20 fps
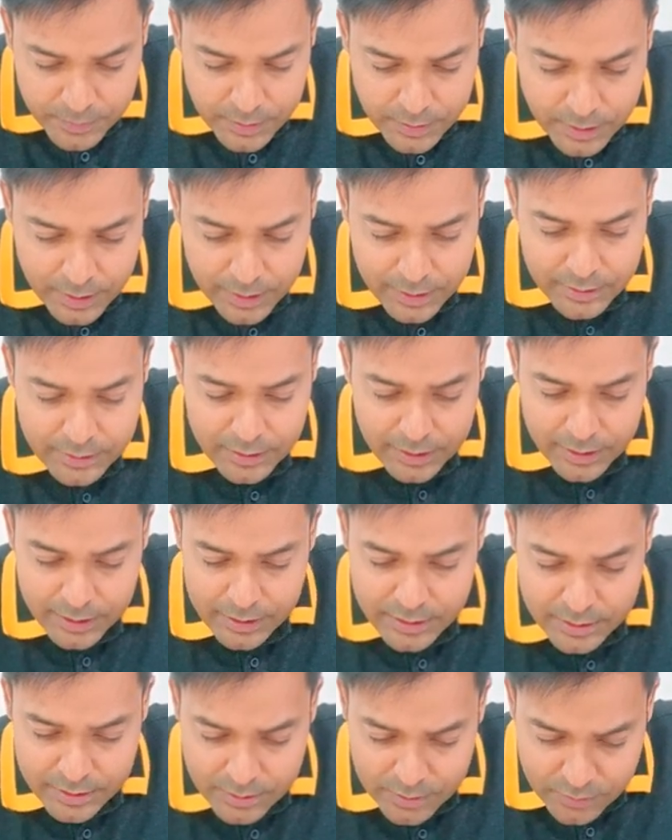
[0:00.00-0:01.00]
at the
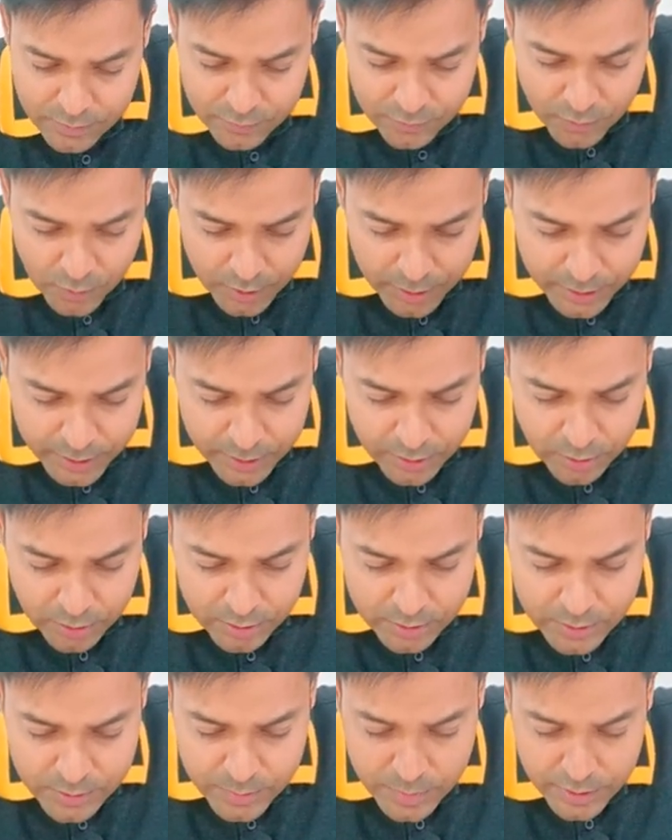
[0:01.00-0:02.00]
rate
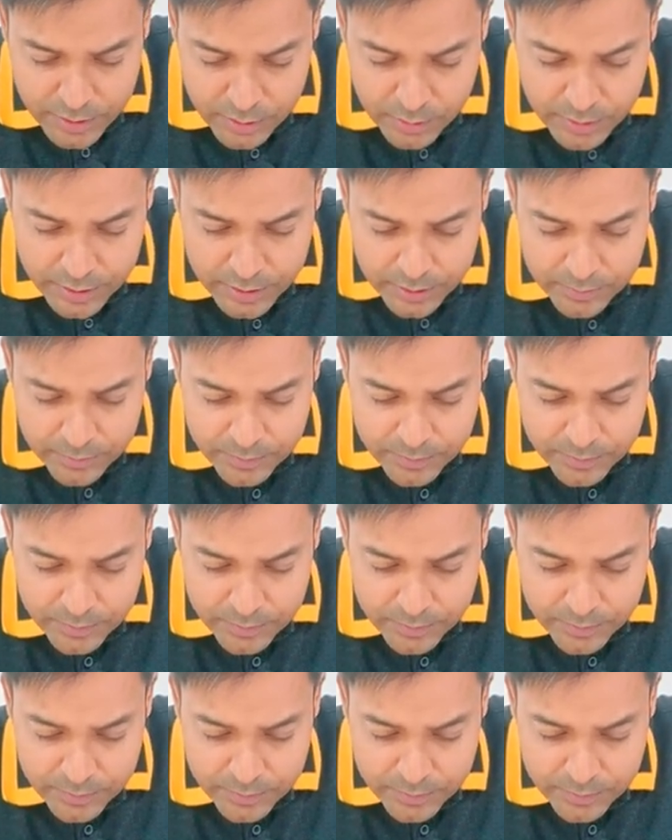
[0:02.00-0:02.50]
$40 per unit.